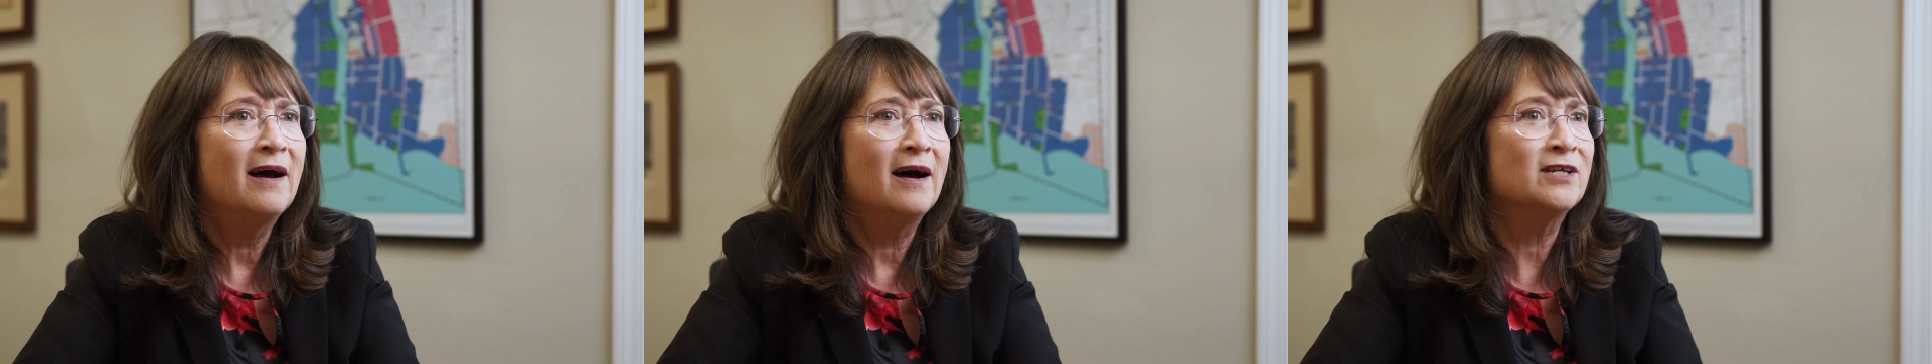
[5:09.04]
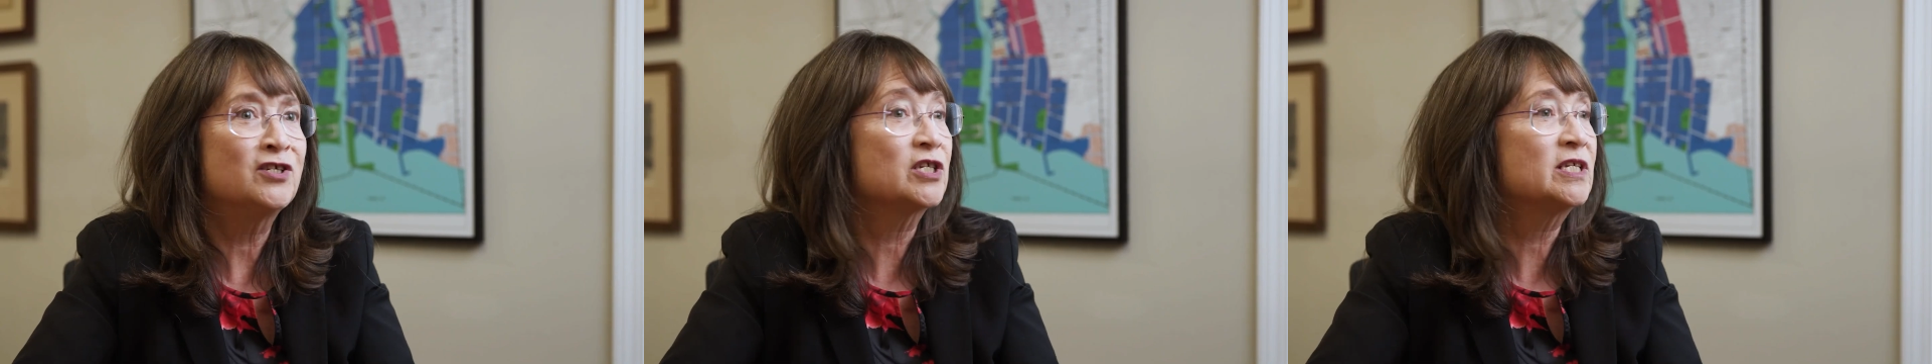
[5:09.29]

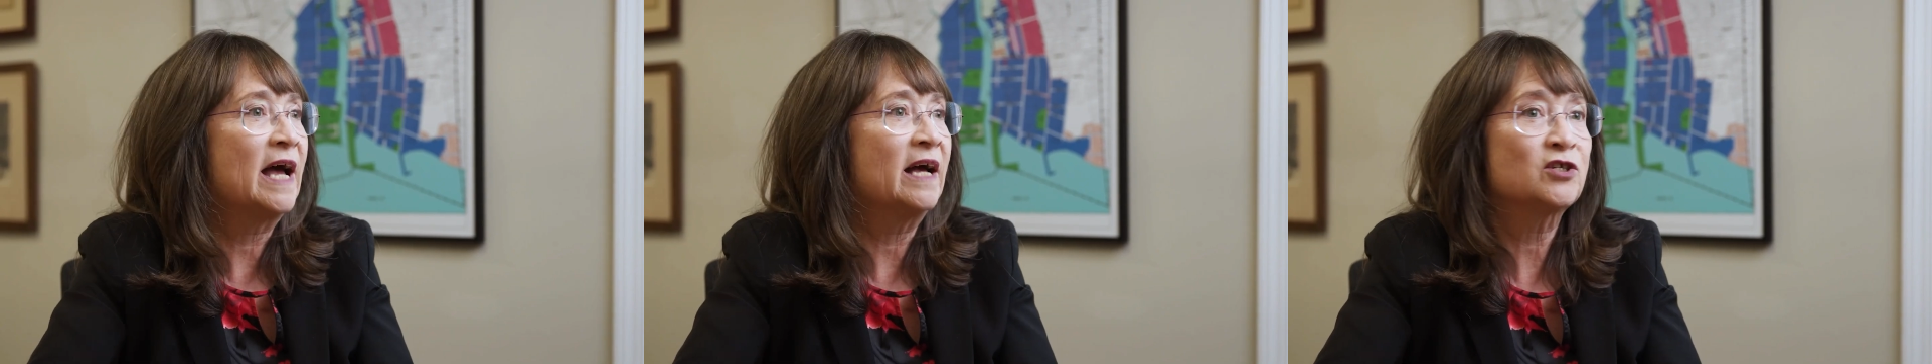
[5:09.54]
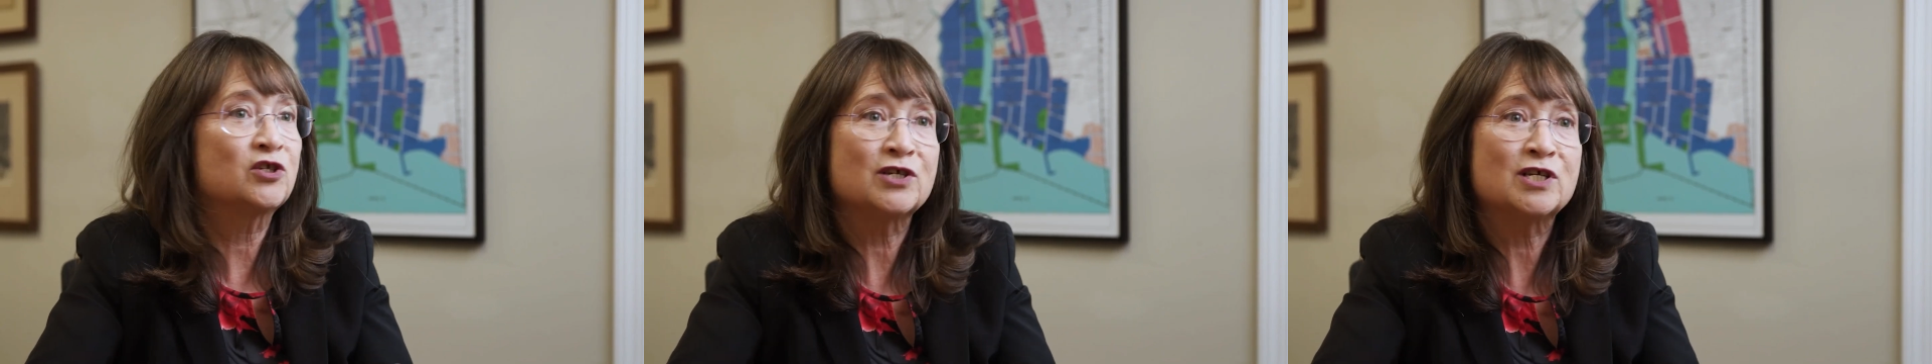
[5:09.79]
I just
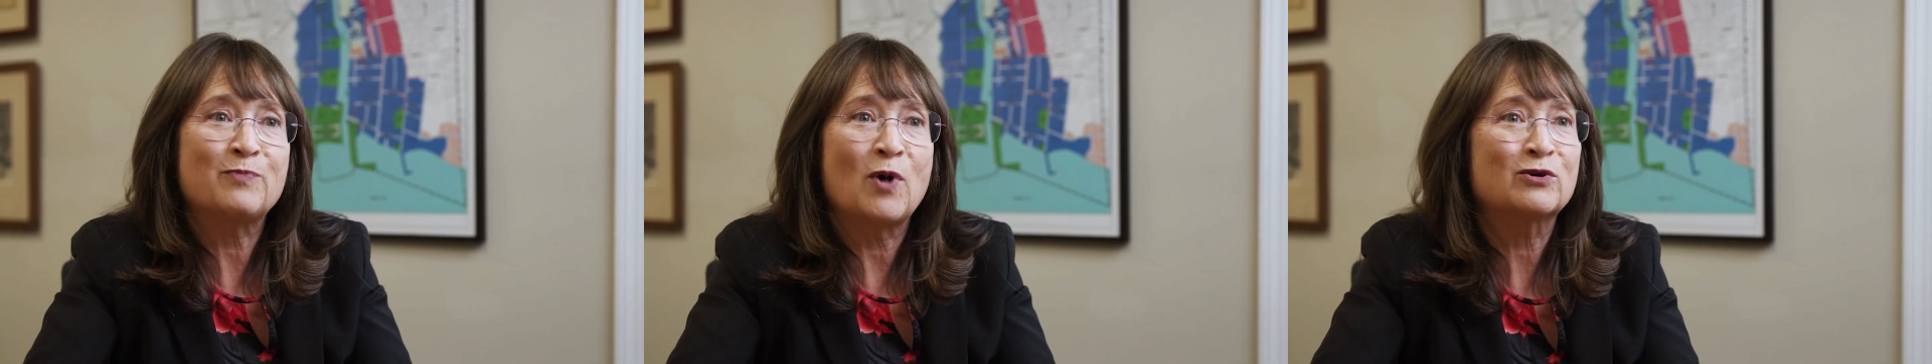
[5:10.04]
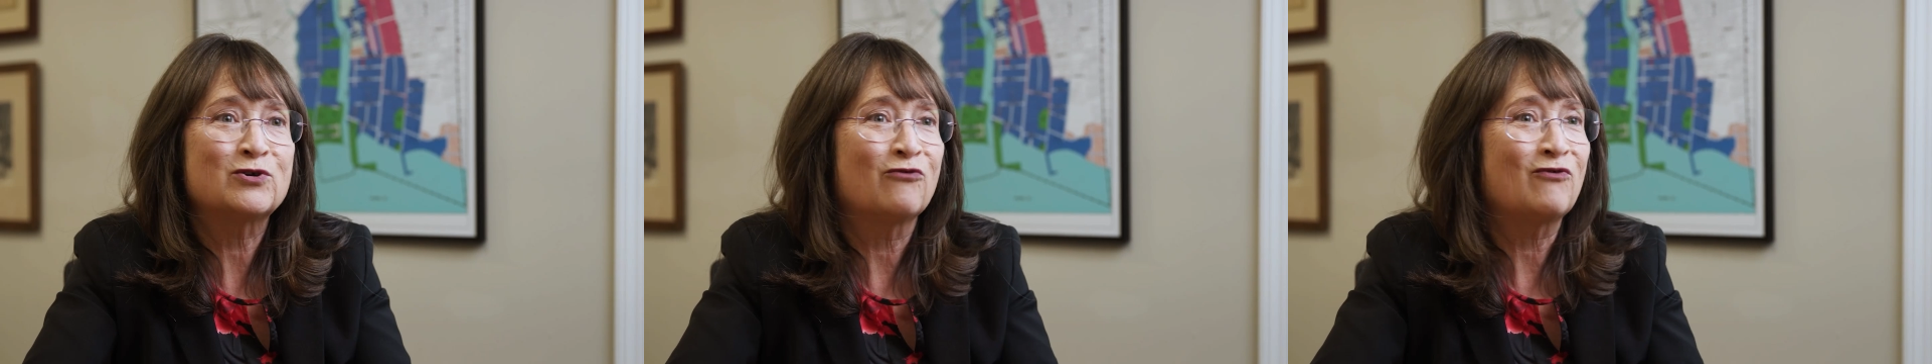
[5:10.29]
actually
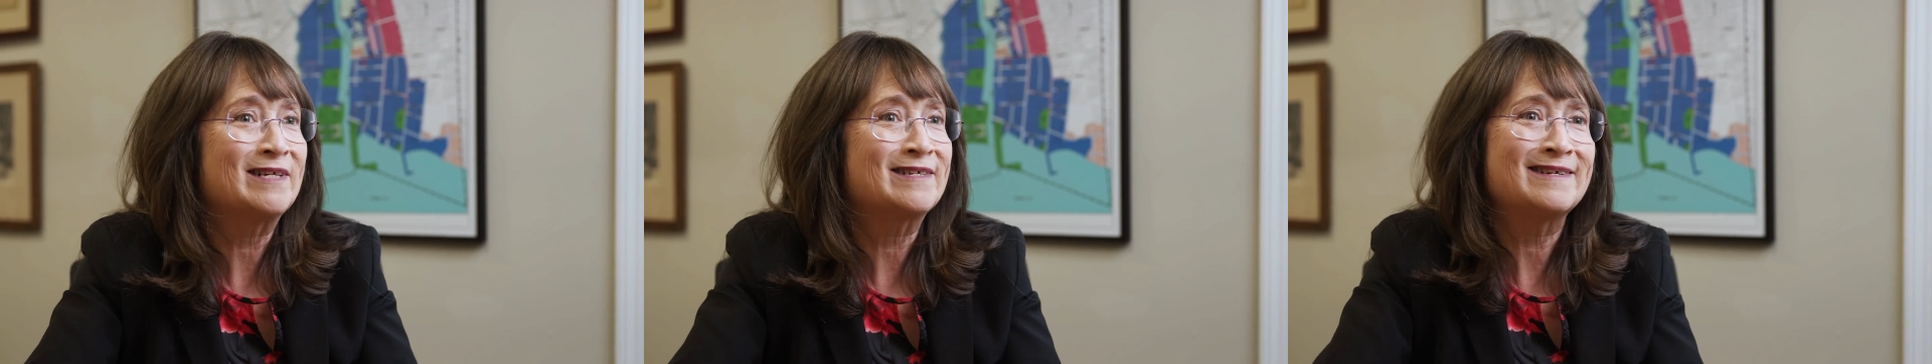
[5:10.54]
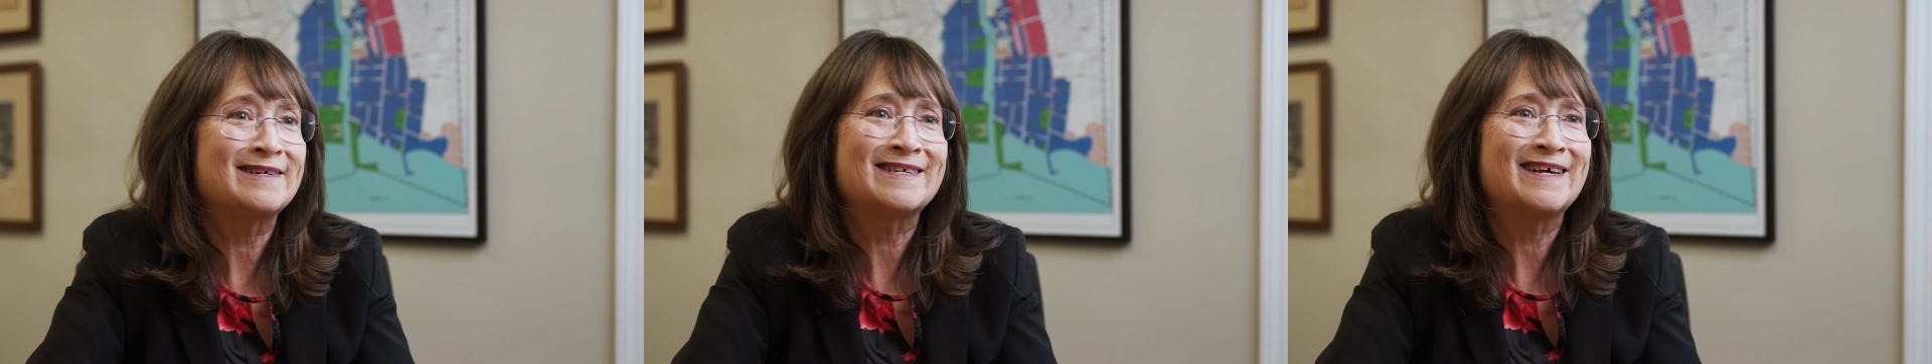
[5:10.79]
spoke to a
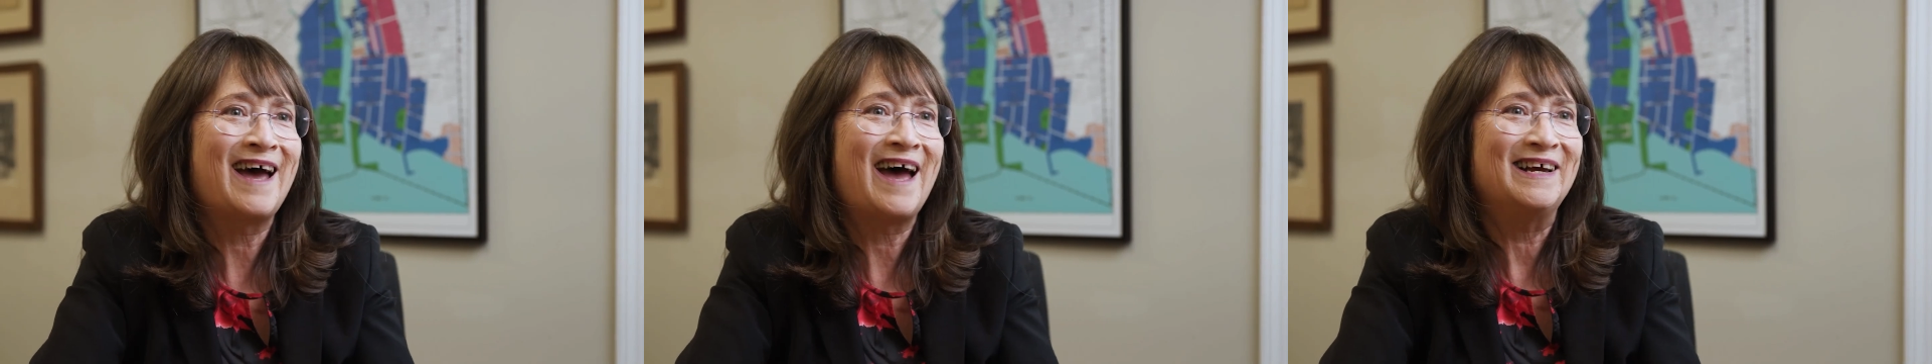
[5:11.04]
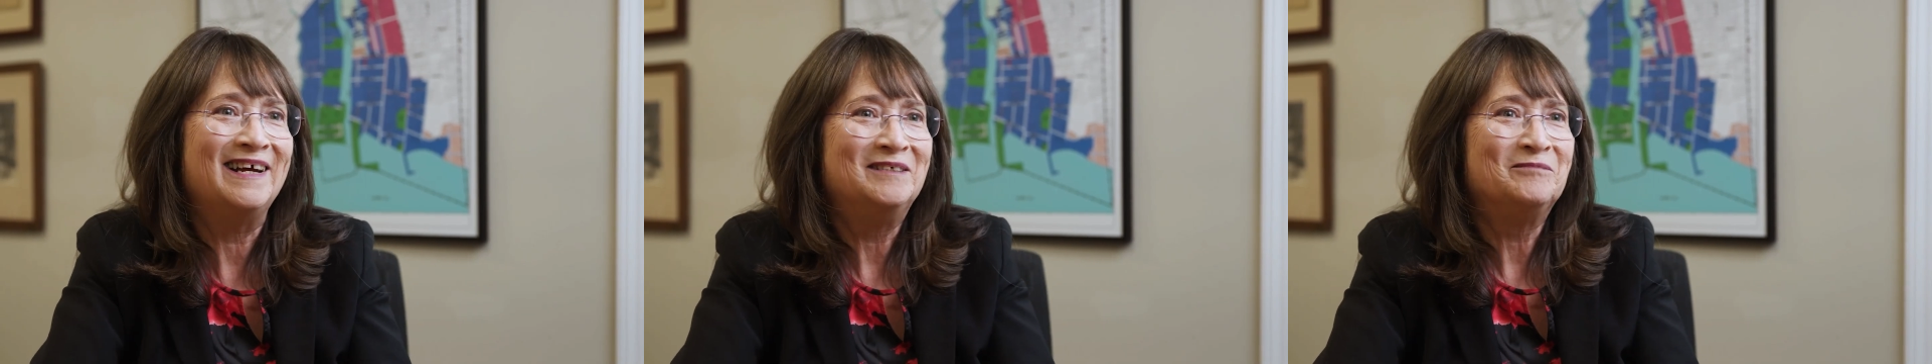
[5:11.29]
resident today,